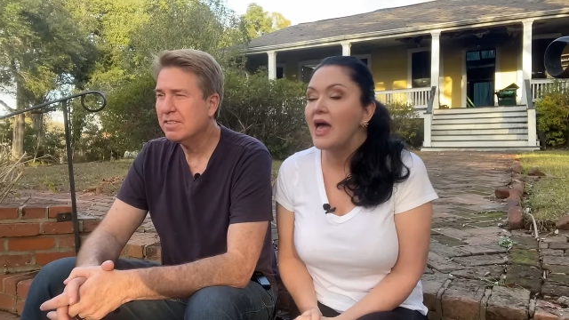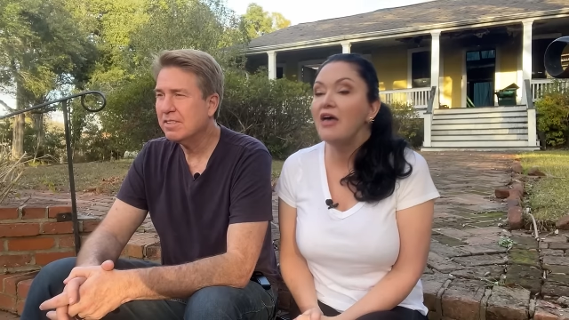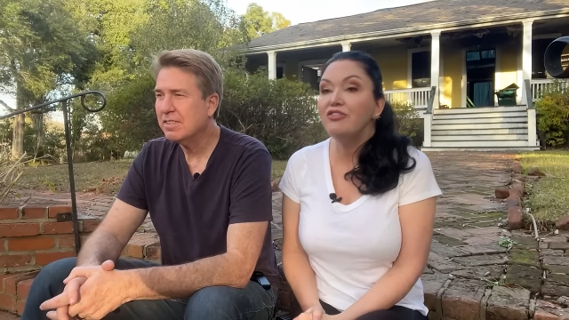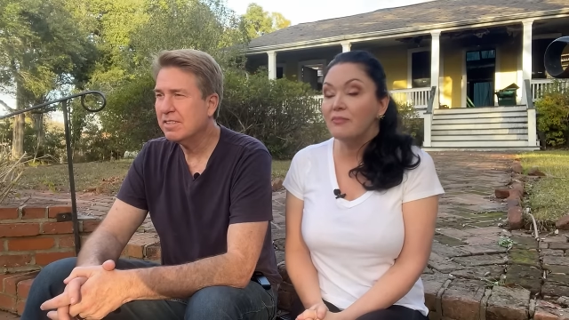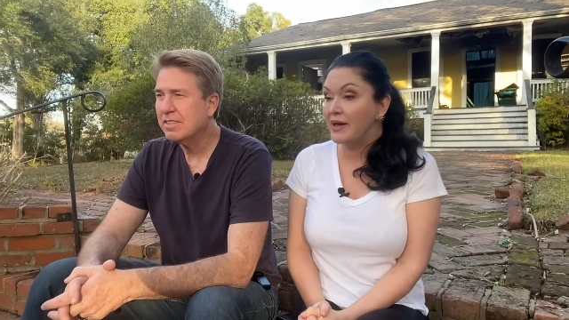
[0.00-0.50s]

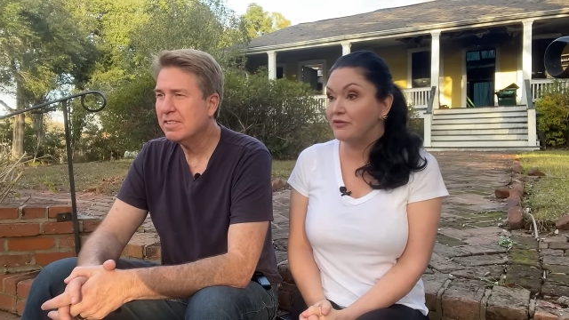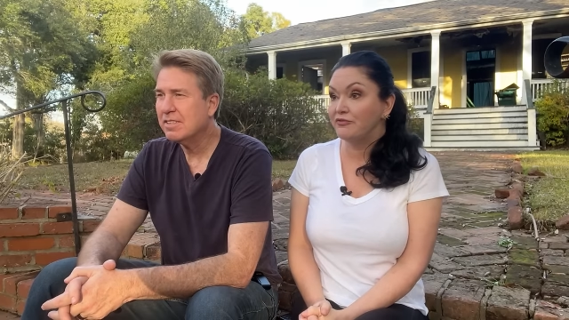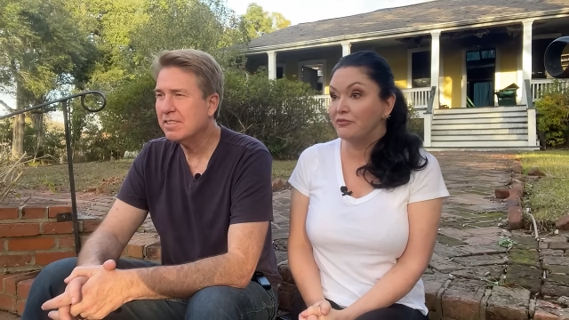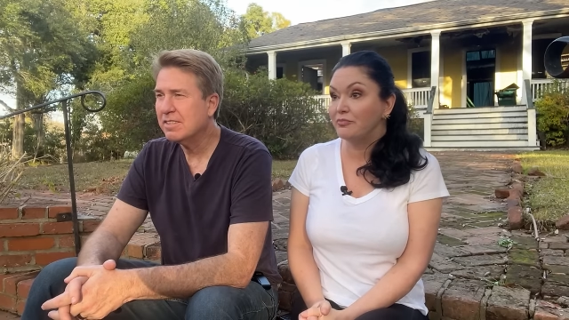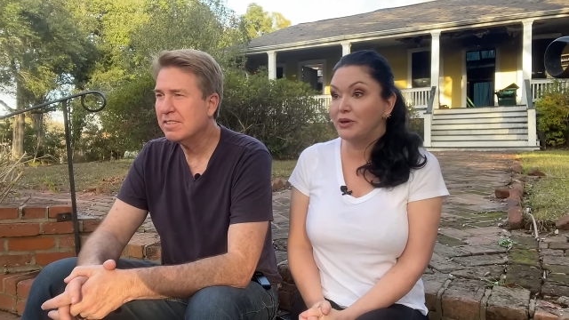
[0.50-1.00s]
Speaker 1: Ethel might have
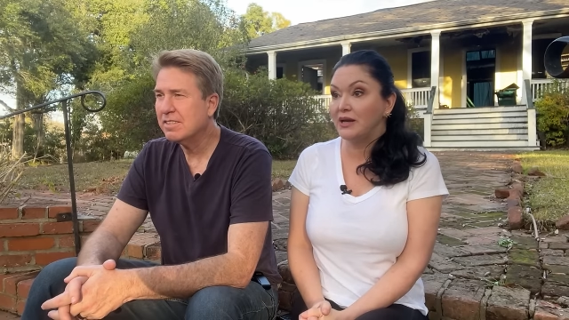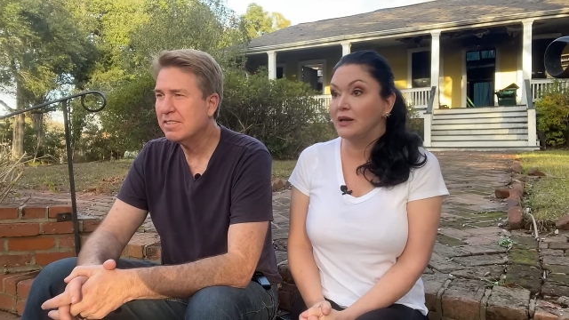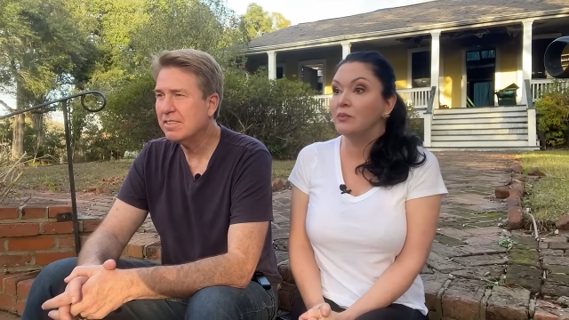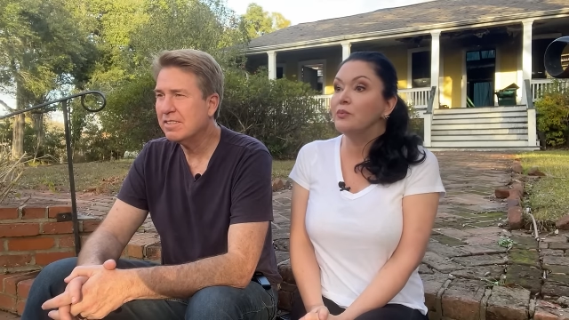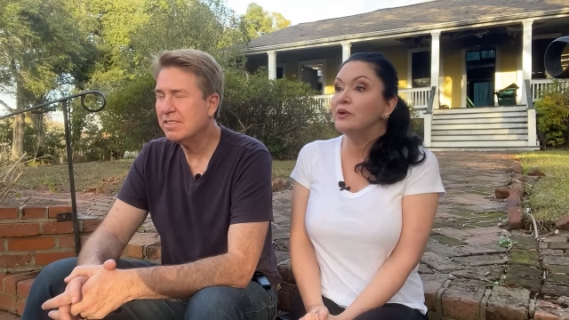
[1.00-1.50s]
put it
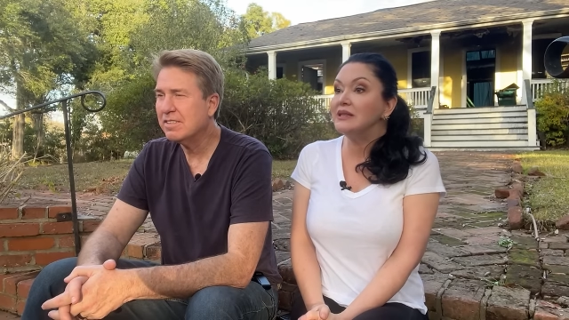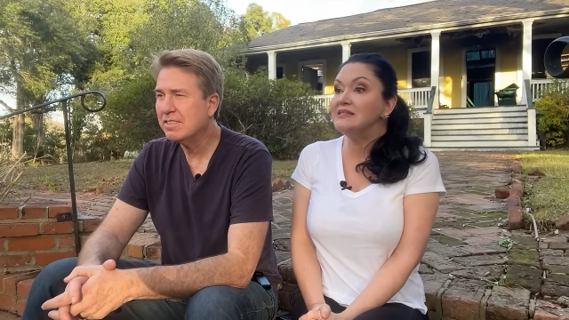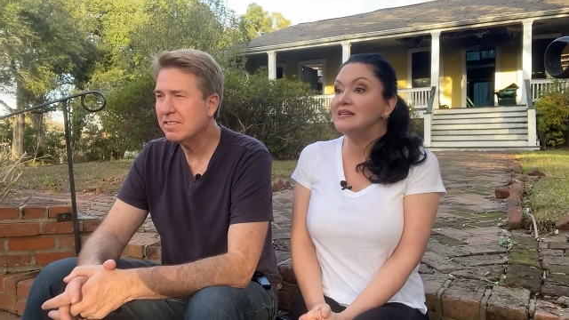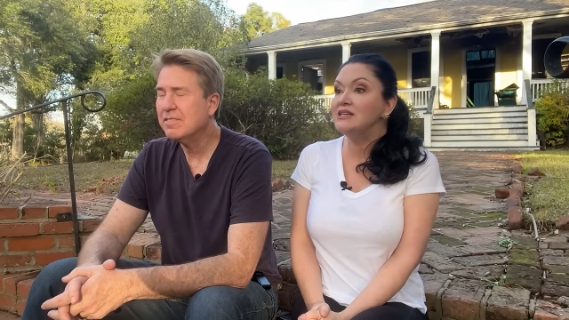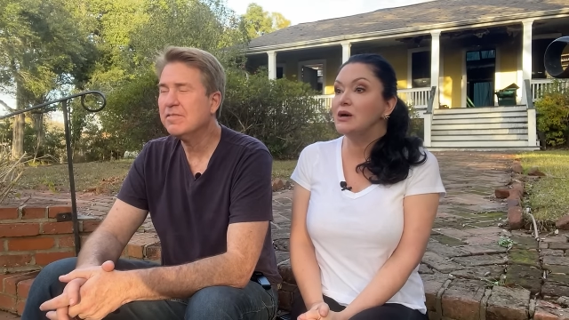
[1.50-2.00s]
in. We really
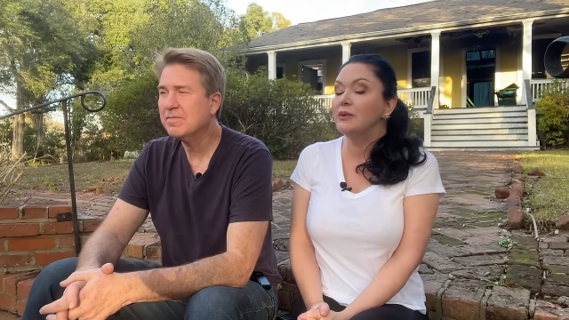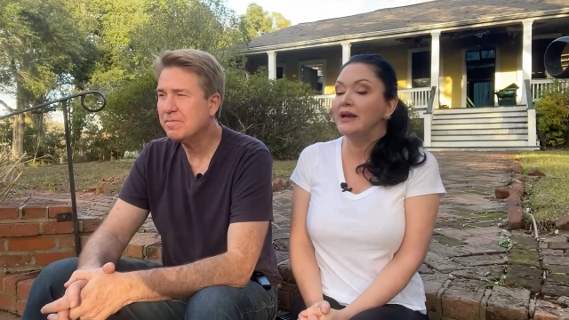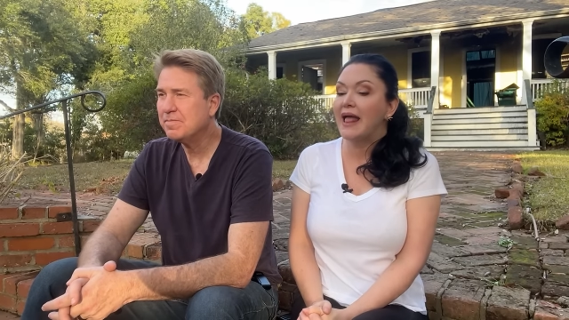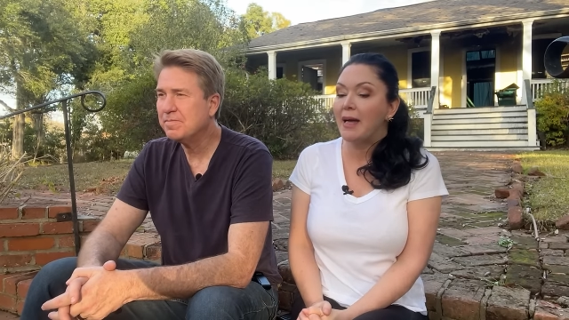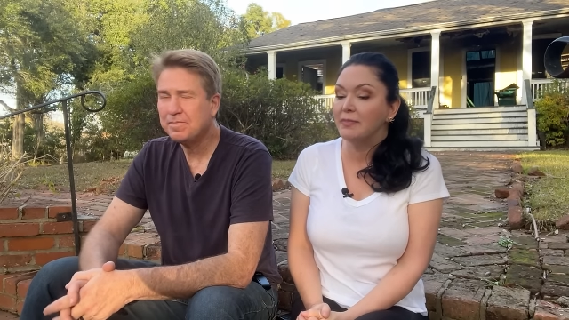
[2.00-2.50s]
didn't know when
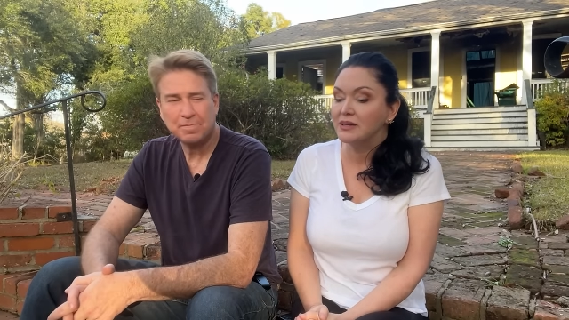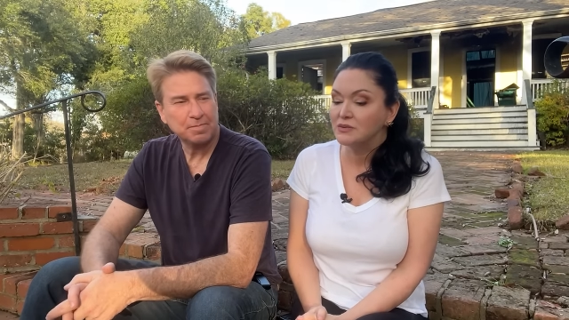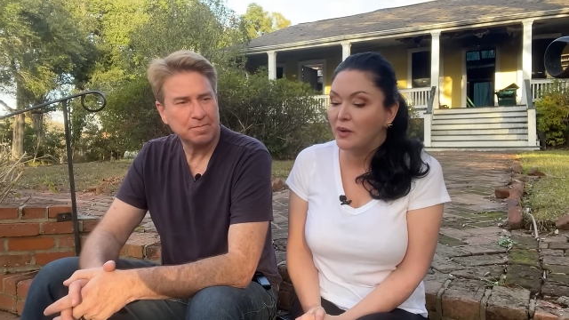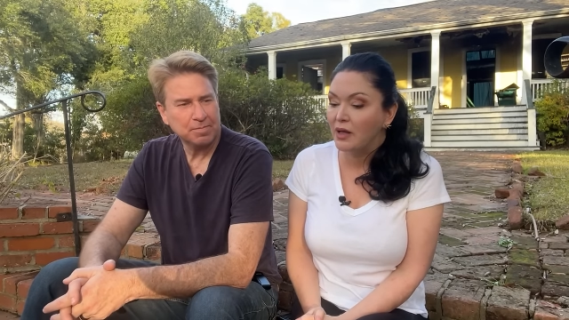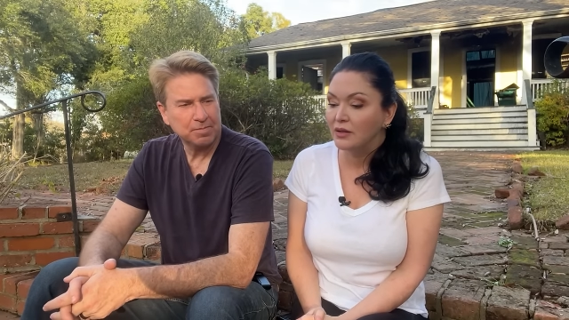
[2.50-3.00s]
it happened.
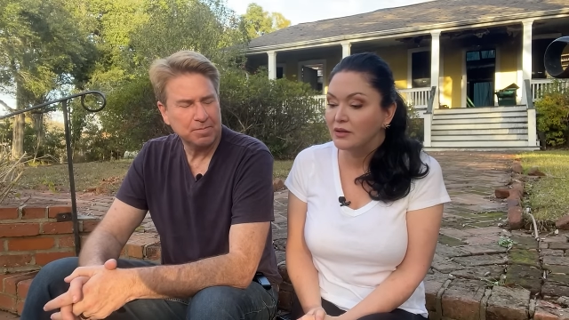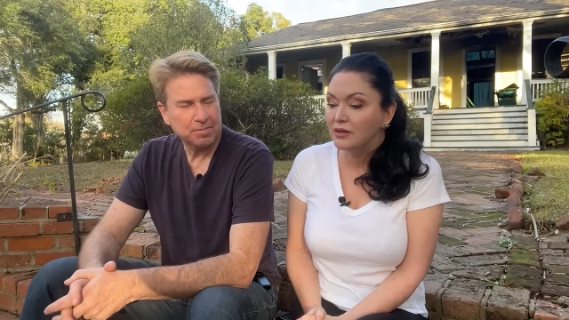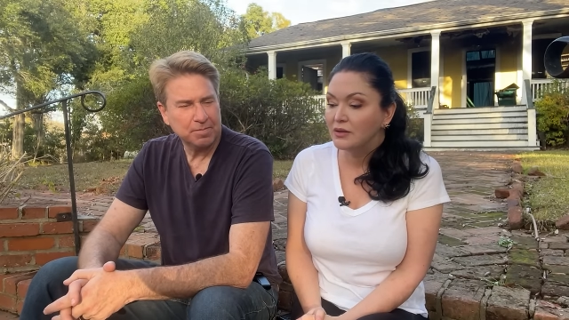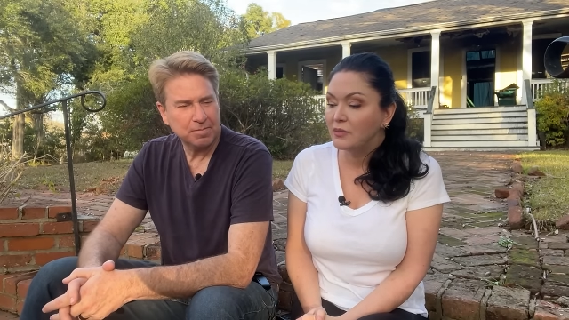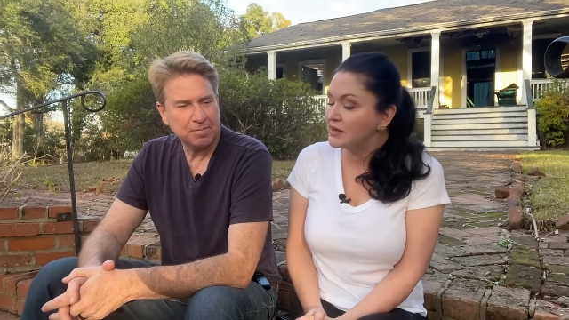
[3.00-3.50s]
Well,
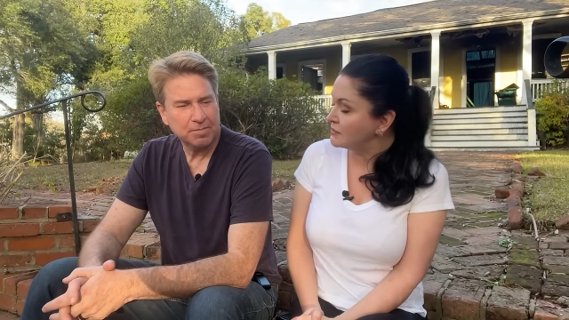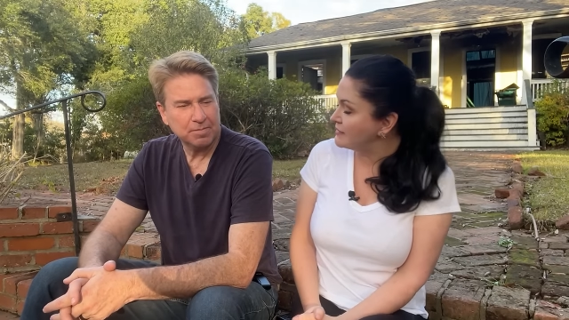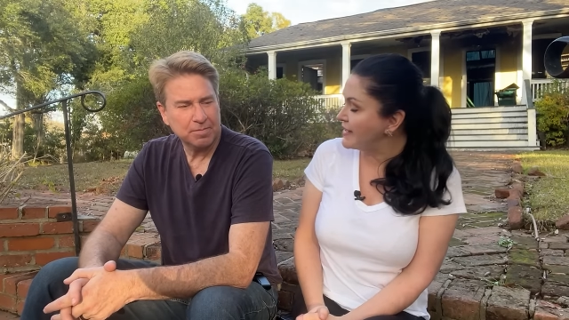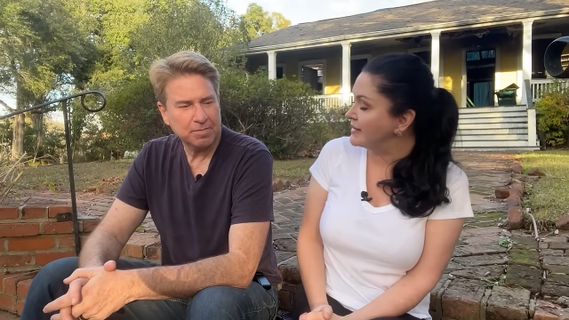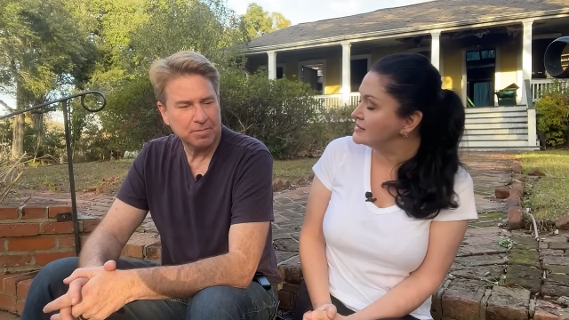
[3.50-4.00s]
what did we
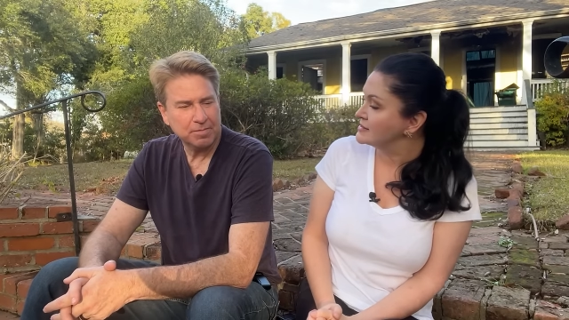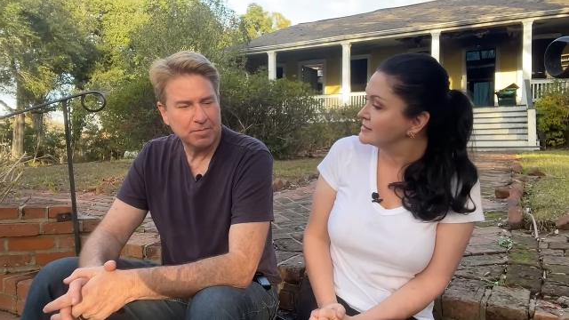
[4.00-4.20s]
find